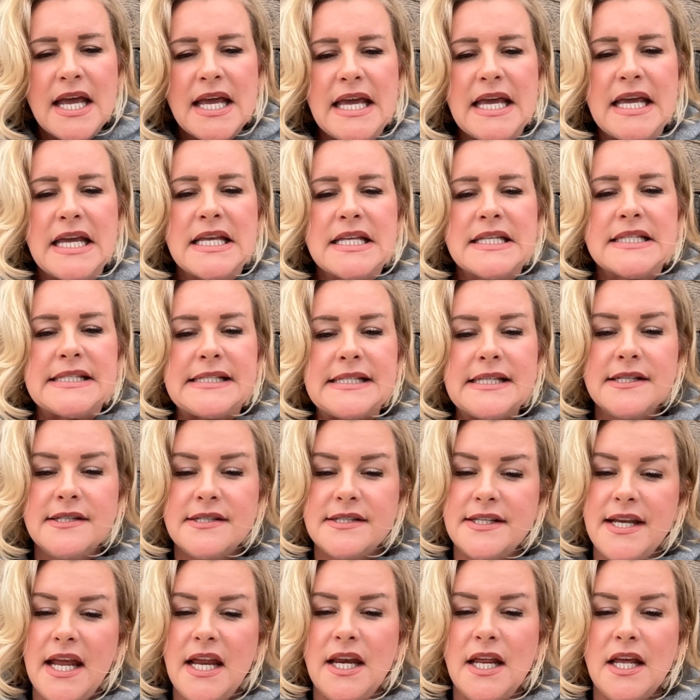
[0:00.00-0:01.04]
in
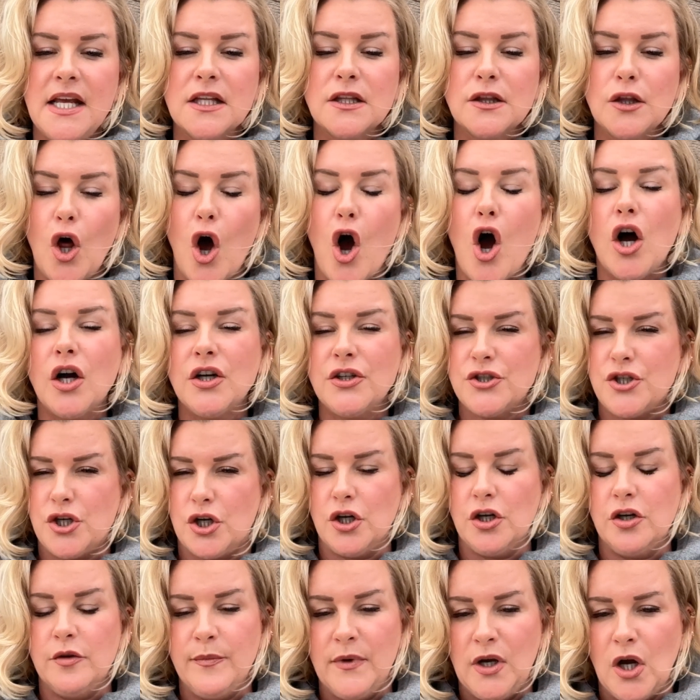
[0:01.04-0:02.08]
sustaining
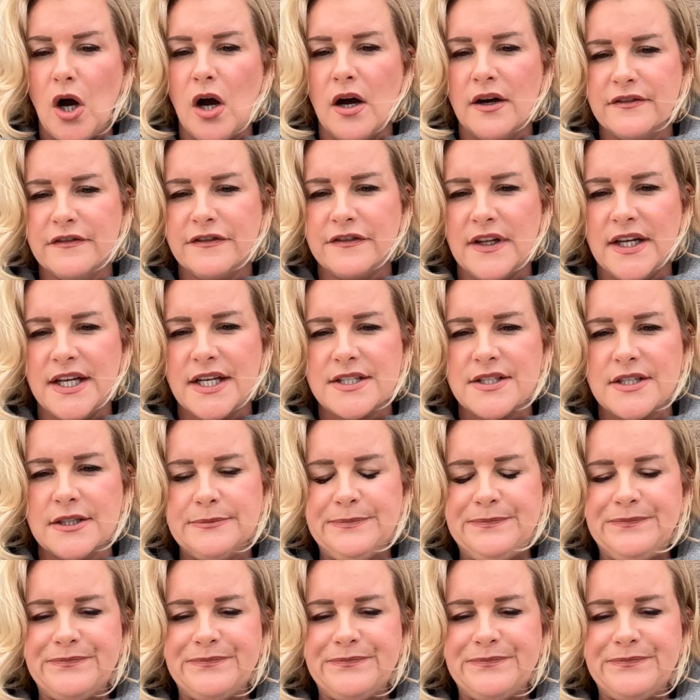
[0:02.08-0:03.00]
long-term conflict.